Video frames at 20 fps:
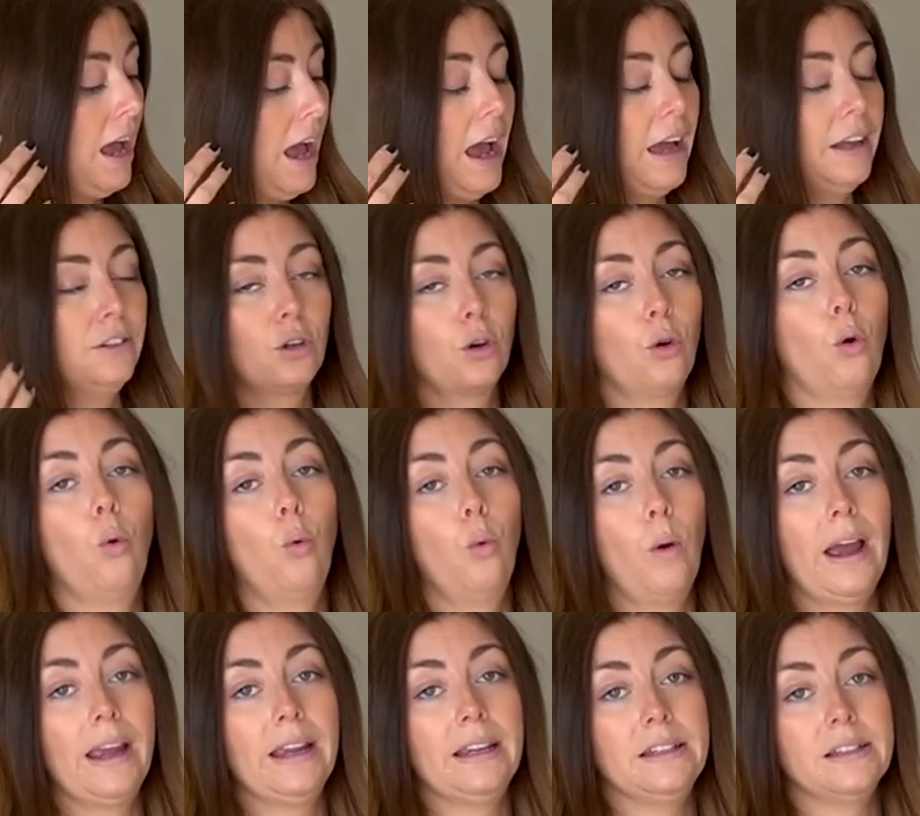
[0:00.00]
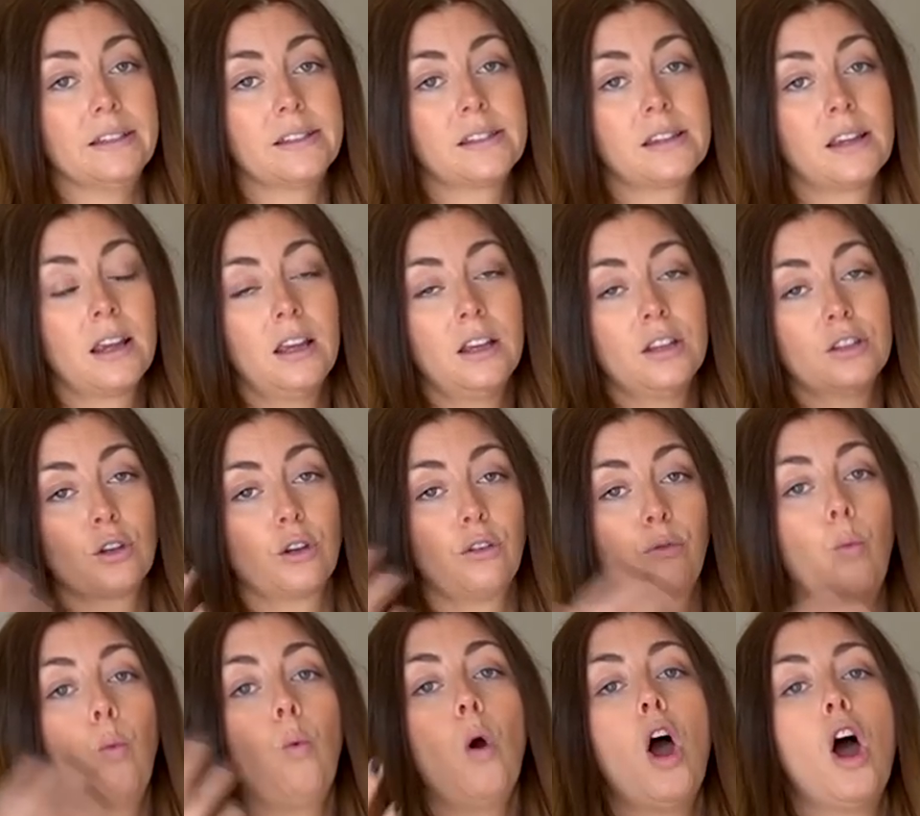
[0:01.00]
and always sort
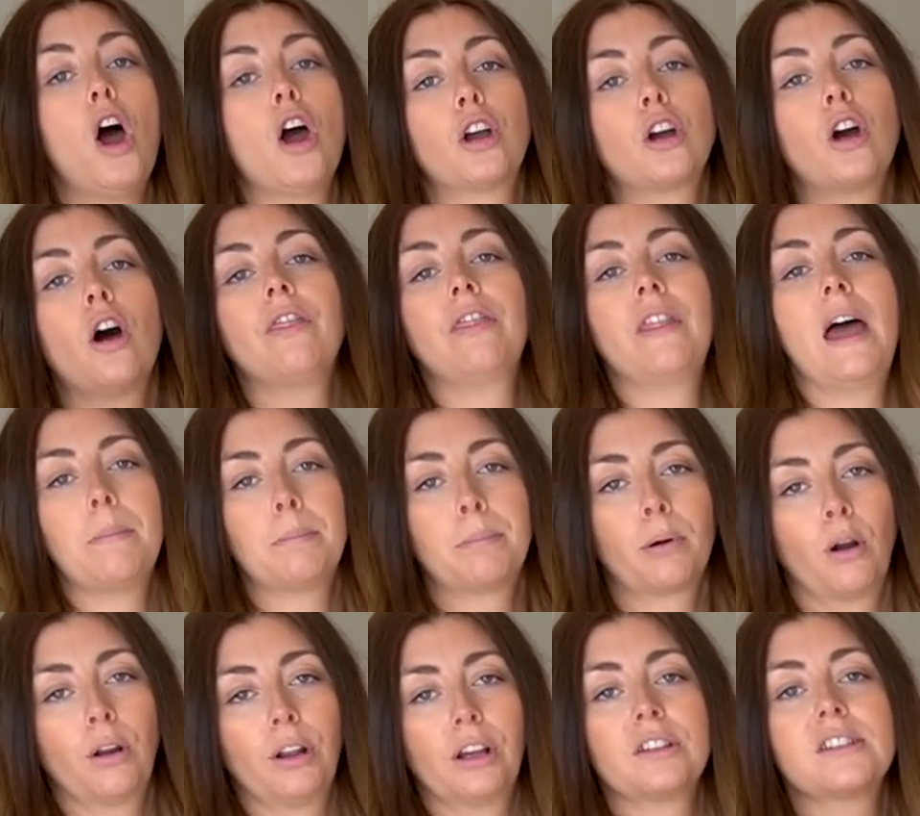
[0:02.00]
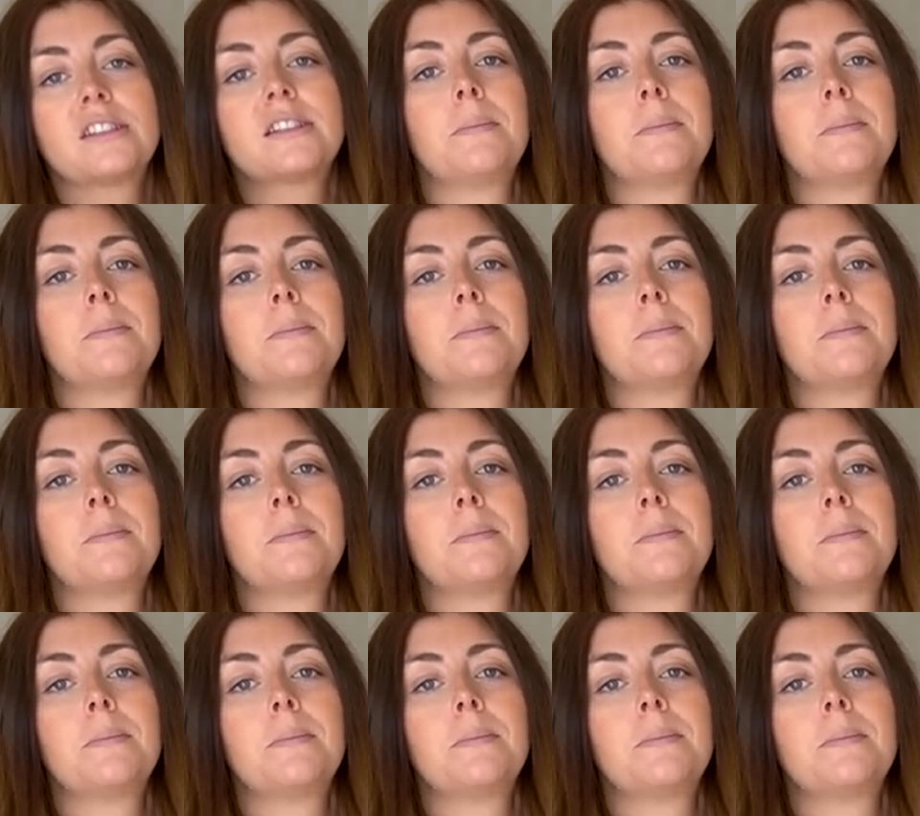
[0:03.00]
of work on their products